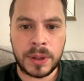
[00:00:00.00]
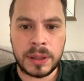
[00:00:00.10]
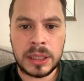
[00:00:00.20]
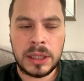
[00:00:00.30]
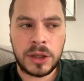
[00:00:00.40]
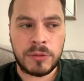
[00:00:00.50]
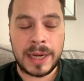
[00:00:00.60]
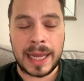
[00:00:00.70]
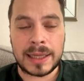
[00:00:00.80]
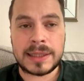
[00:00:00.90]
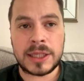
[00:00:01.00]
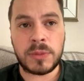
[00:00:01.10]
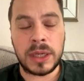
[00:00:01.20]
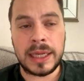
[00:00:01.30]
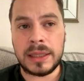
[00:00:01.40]
But the reality
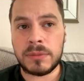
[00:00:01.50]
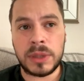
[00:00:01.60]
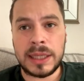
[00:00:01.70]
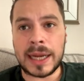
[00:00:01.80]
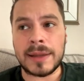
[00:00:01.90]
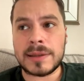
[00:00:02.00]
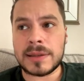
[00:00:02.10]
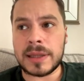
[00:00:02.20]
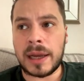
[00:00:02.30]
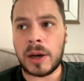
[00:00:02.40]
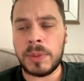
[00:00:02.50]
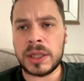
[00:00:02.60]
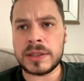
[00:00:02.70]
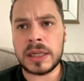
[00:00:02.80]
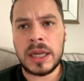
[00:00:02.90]
is we need answers now
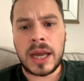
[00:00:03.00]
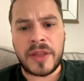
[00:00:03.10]
because